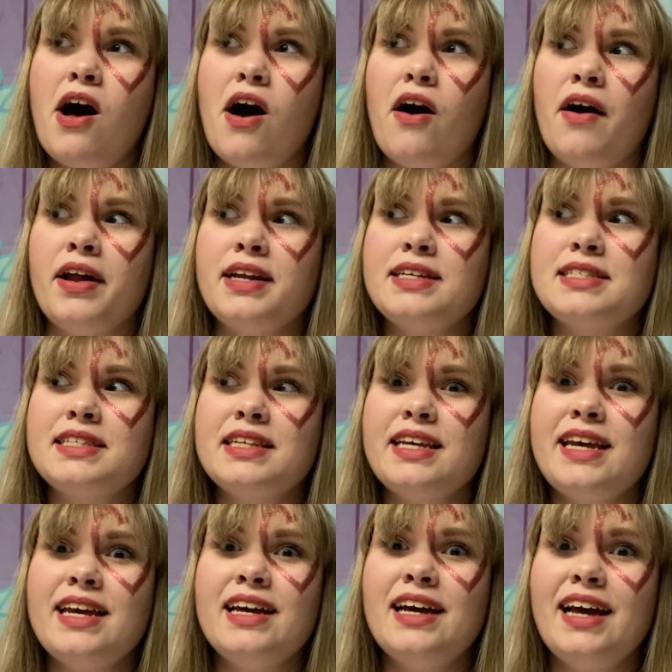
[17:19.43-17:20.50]

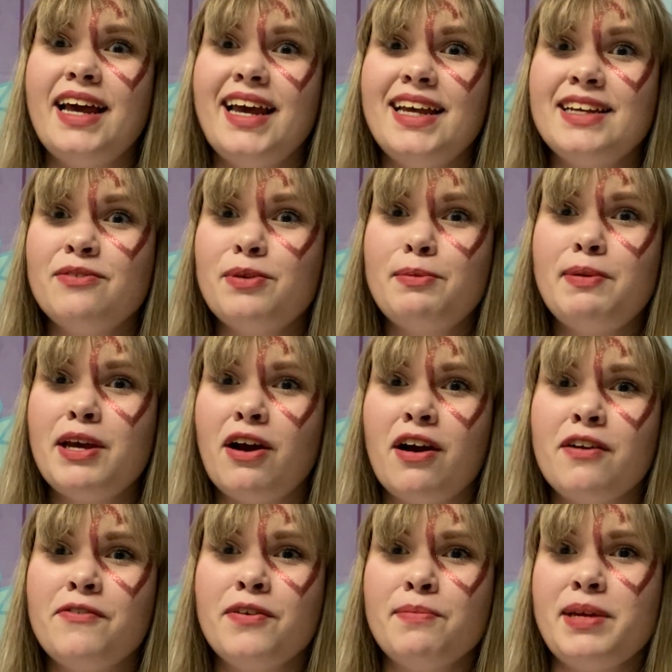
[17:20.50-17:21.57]
Honestly, it would be
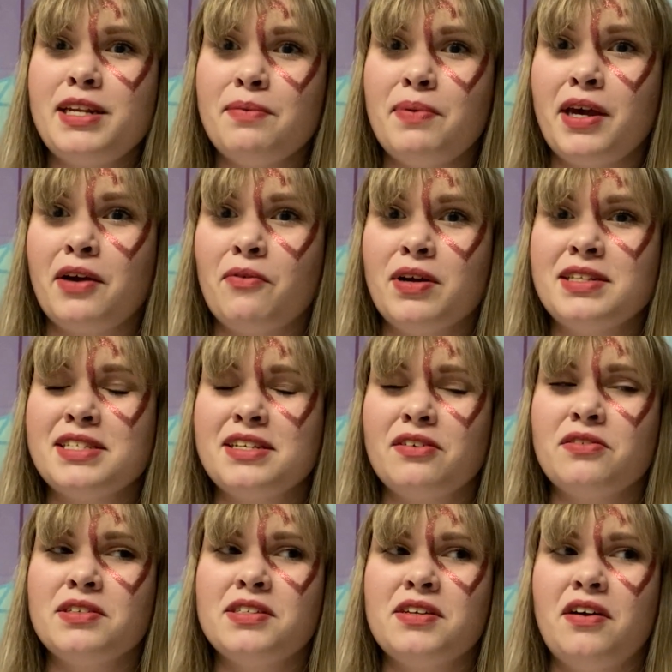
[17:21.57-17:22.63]
hard for me to pick one
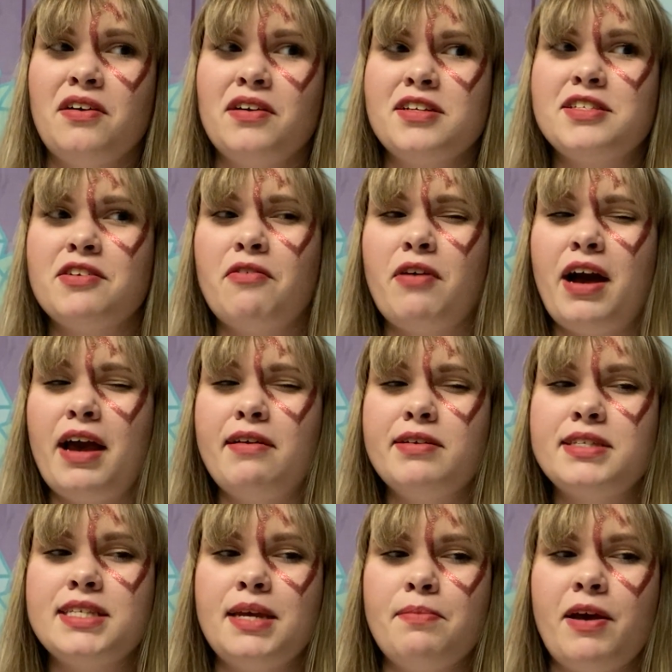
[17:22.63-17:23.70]
single song, so I would
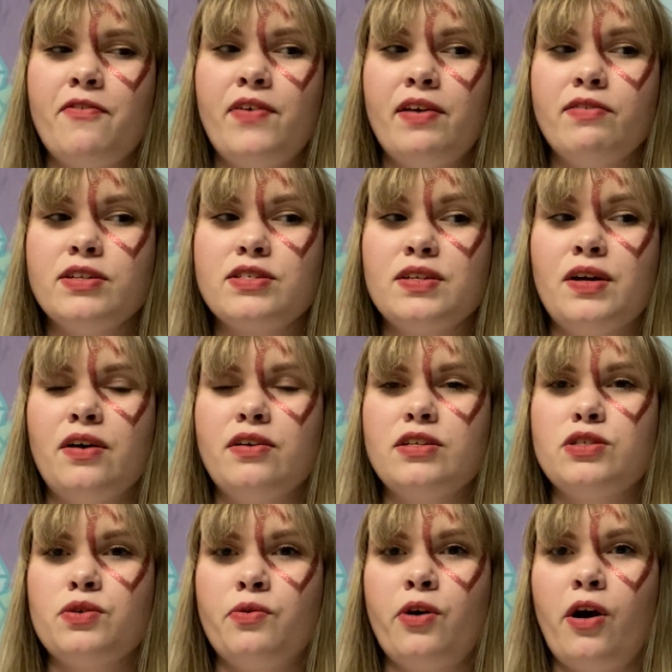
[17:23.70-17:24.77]
say my favorite
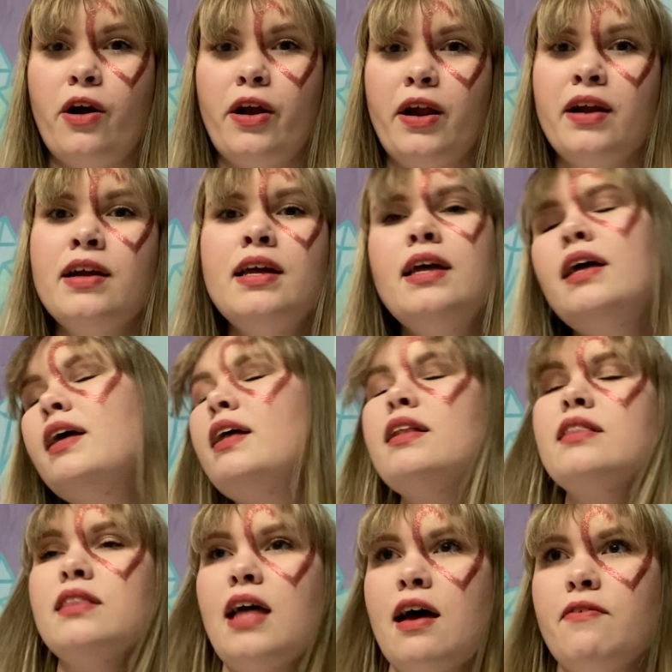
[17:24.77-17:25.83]
songs are
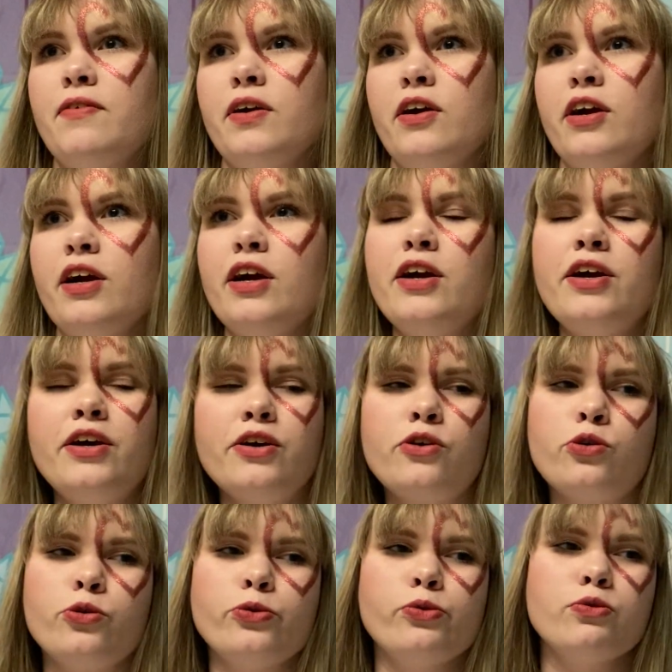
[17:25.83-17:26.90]
Lover,
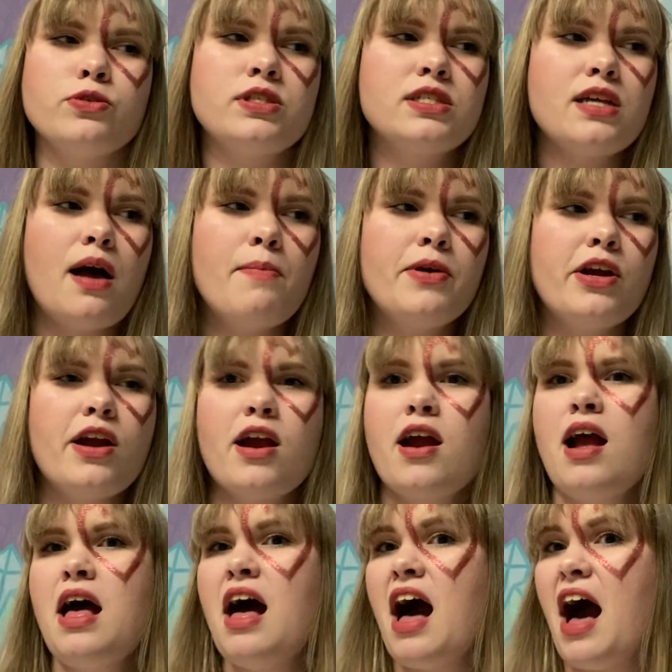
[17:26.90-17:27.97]
Cruel Summer,
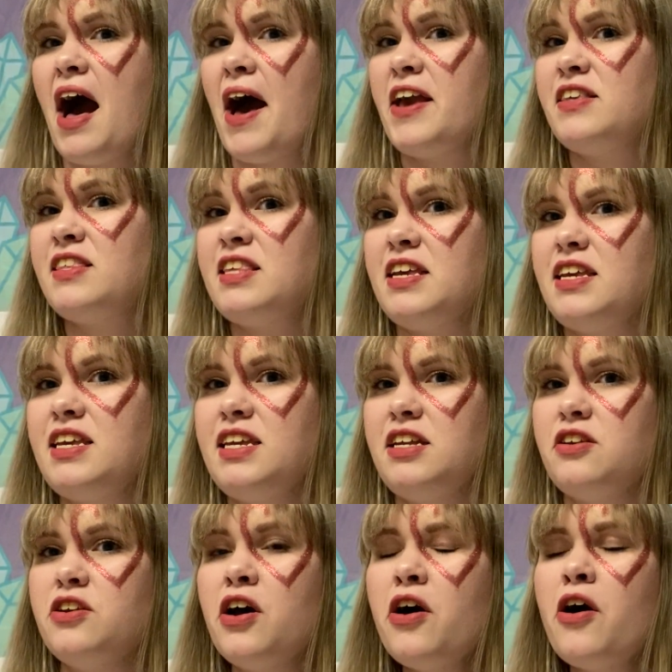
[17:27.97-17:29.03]
I Think He
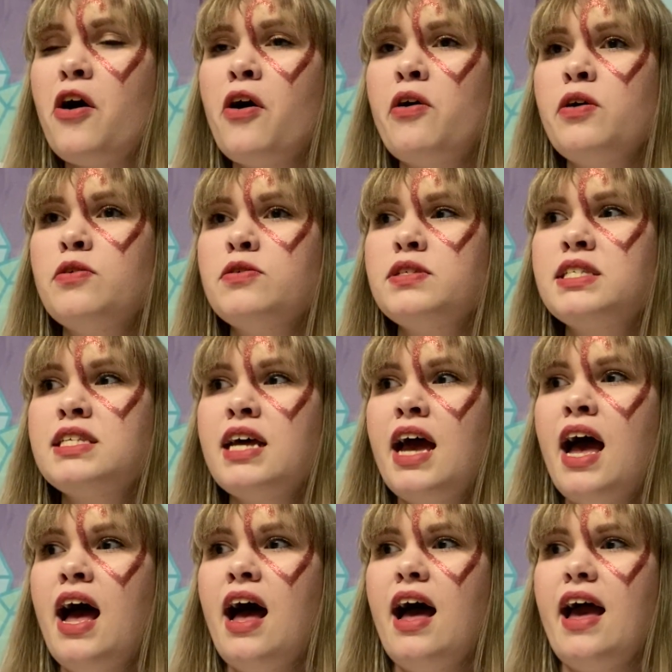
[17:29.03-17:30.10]
Knows,
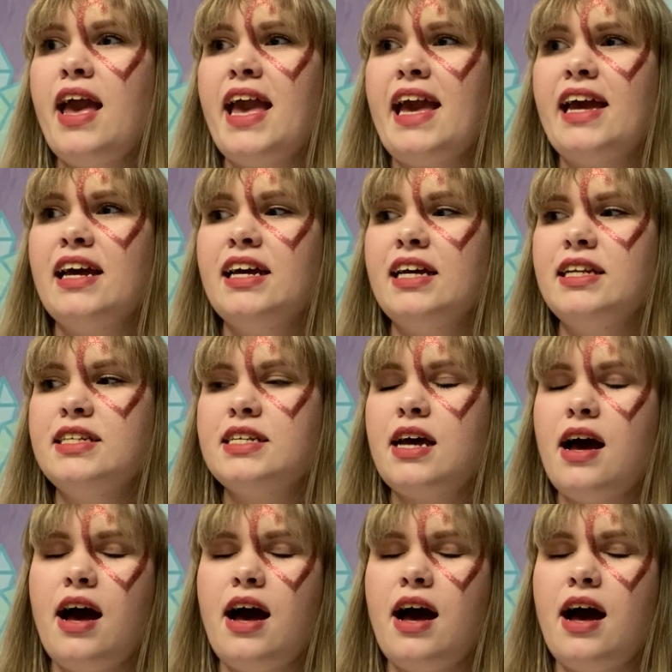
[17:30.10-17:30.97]
and